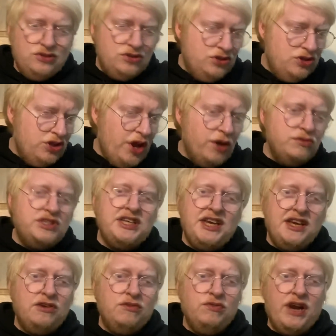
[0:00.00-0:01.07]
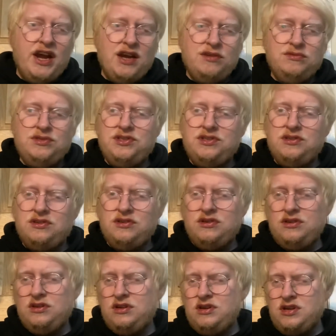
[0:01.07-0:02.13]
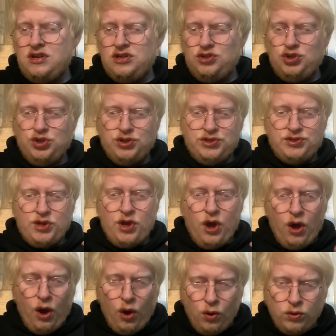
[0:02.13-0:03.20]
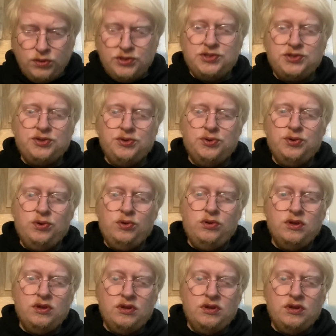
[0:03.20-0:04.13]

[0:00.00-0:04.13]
No dicking around, just old-school